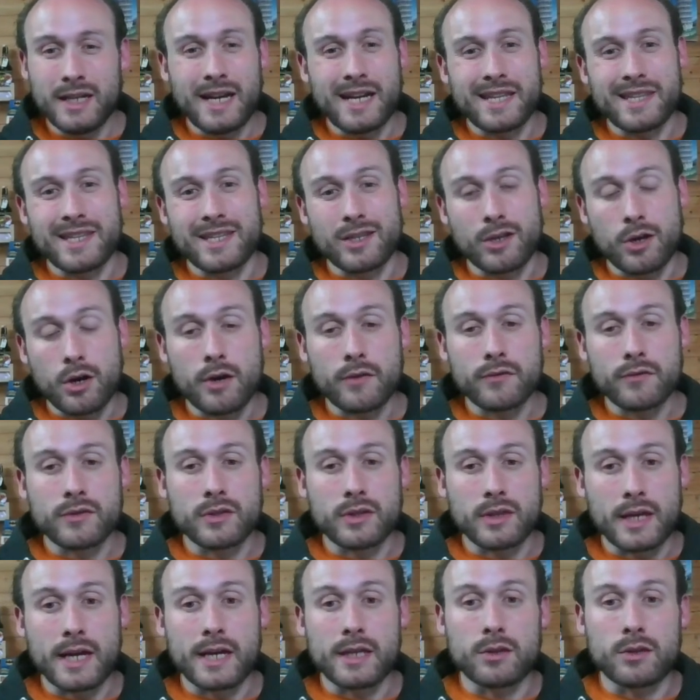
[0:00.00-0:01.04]
And then after
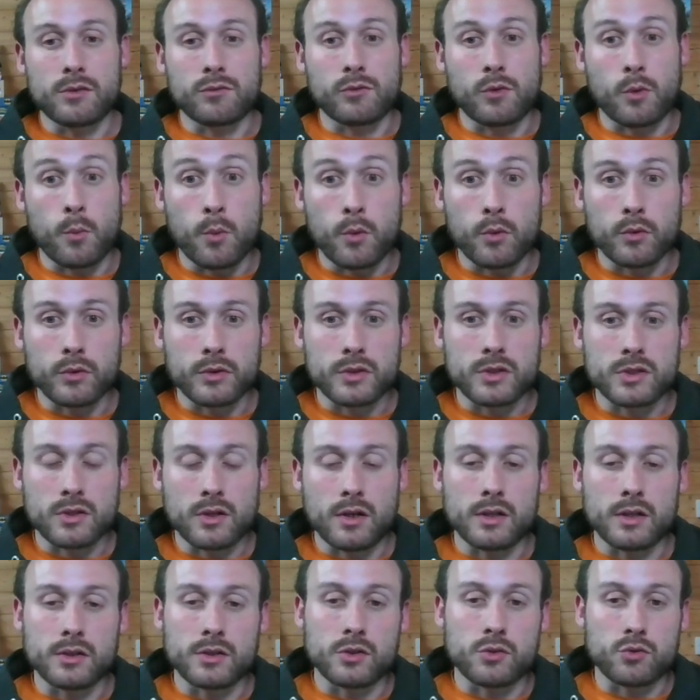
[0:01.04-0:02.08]
that, the rewards
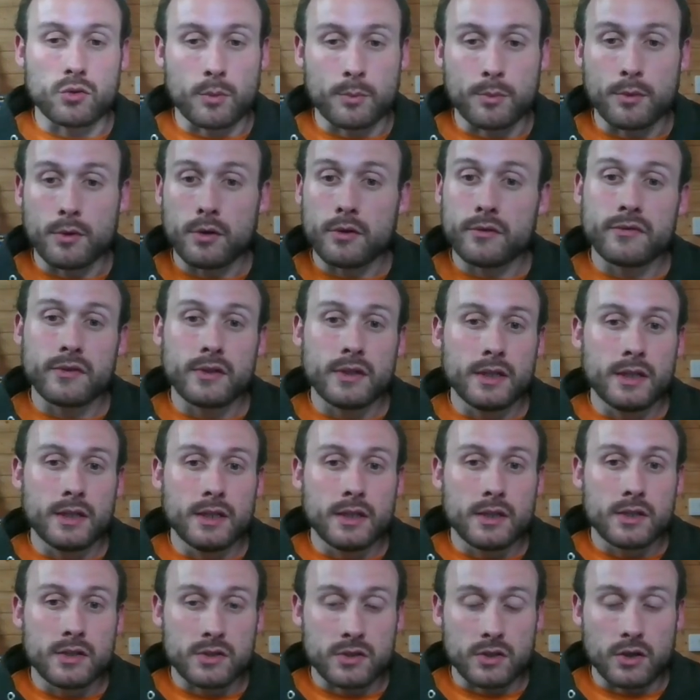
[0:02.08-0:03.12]
start to drop off.
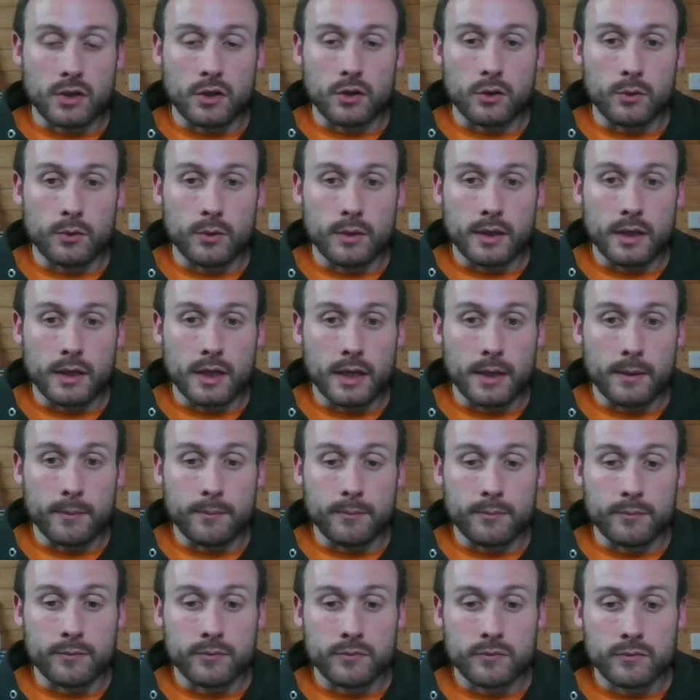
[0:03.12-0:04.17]
So
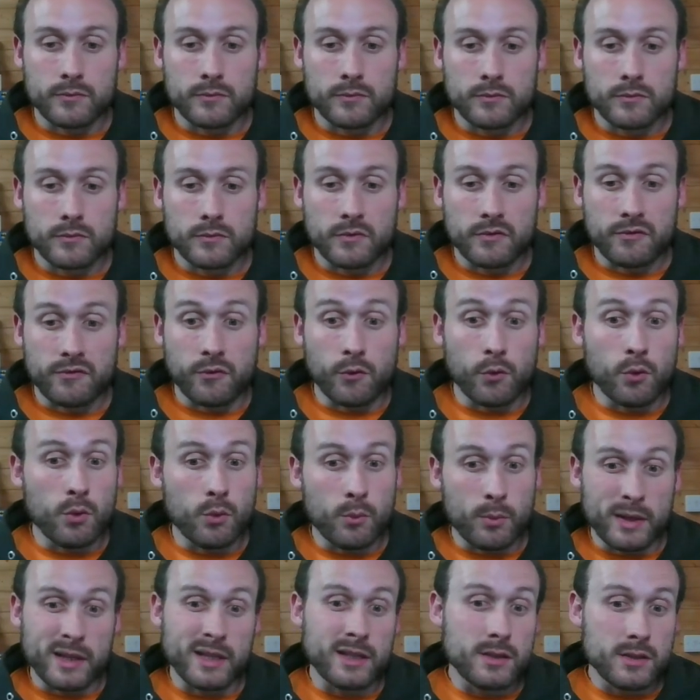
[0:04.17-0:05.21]

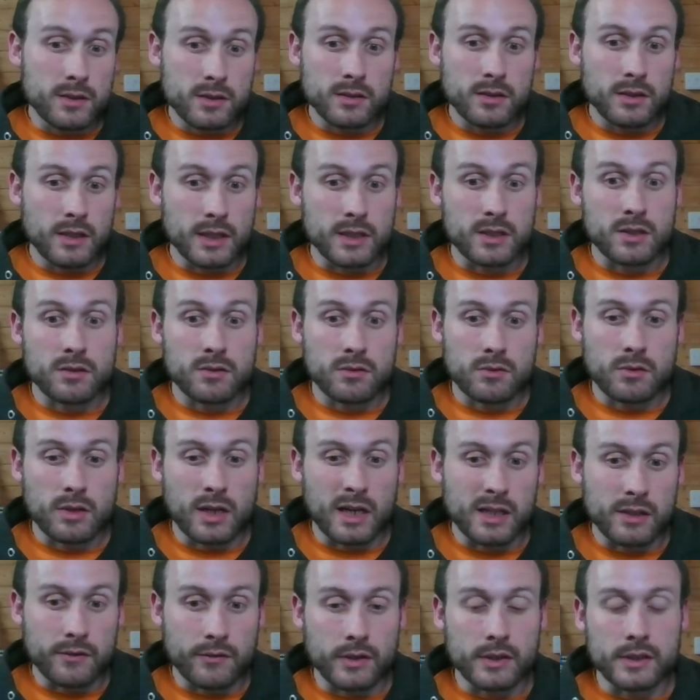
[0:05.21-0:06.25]
4 wins is
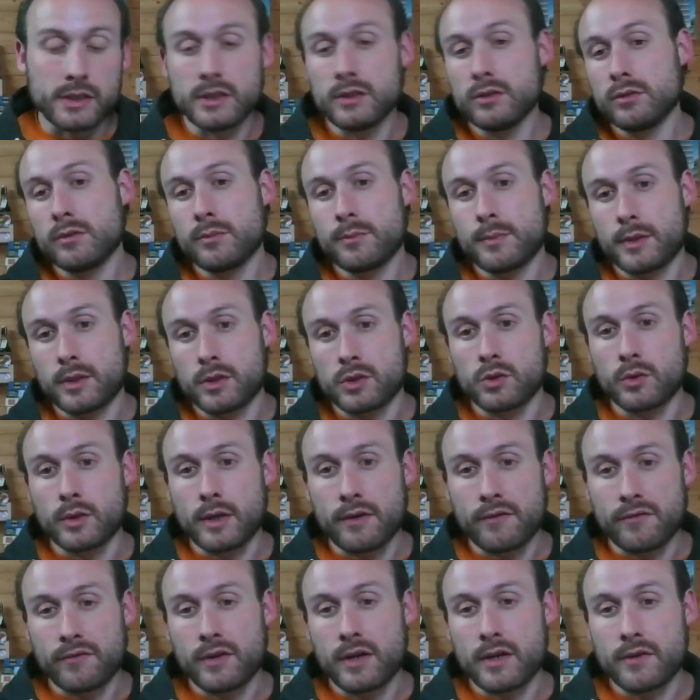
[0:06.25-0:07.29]
kind of ideal because you'll
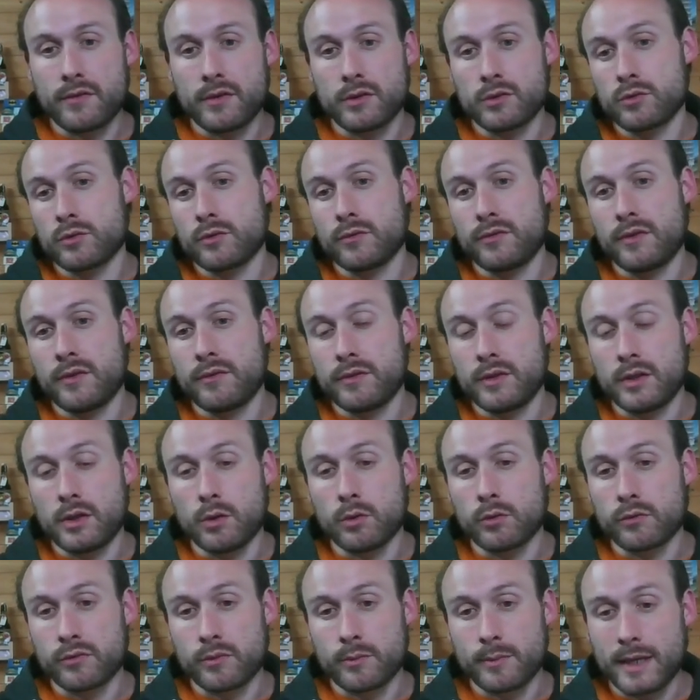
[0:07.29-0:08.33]
get 550
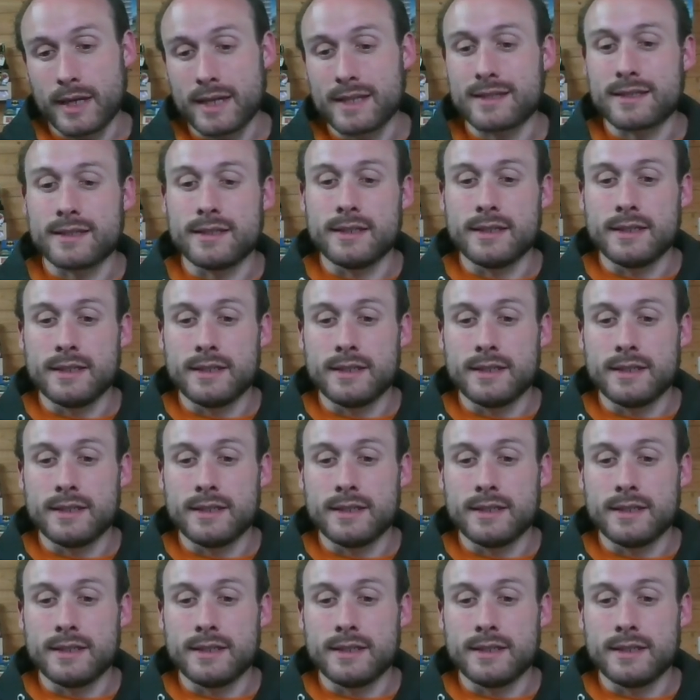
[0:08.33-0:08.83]
gold from that.